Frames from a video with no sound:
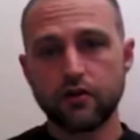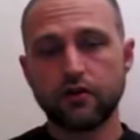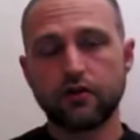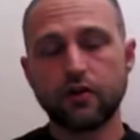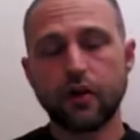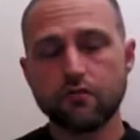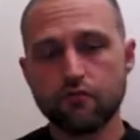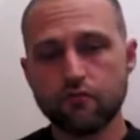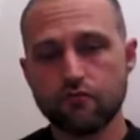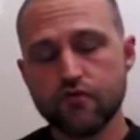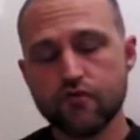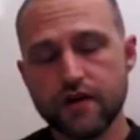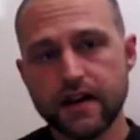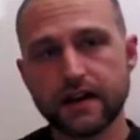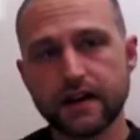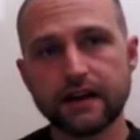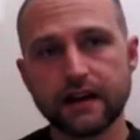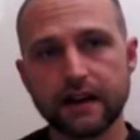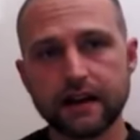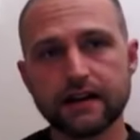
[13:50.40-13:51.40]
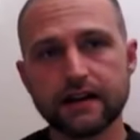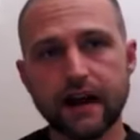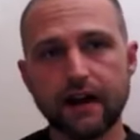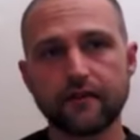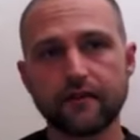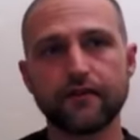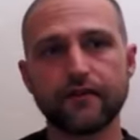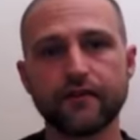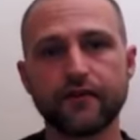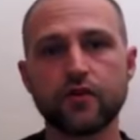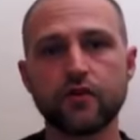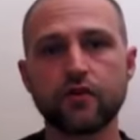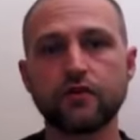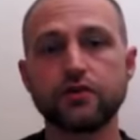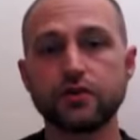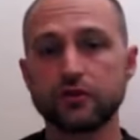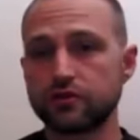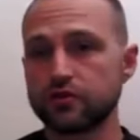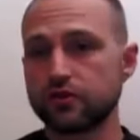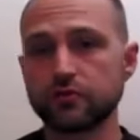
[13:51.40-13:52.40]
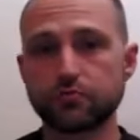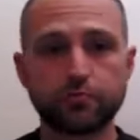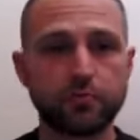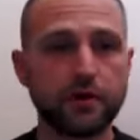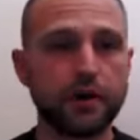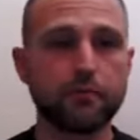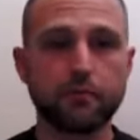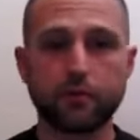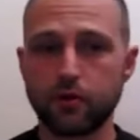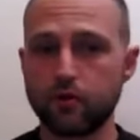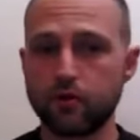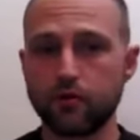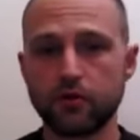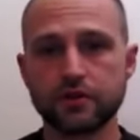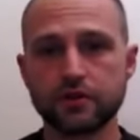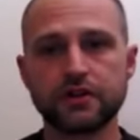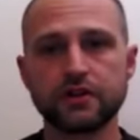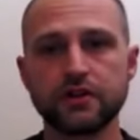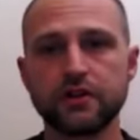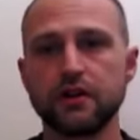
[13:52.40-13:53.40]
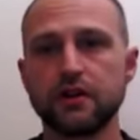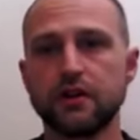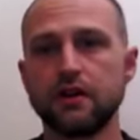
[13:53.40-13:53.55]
You don't really need that food, you're just a bit bored.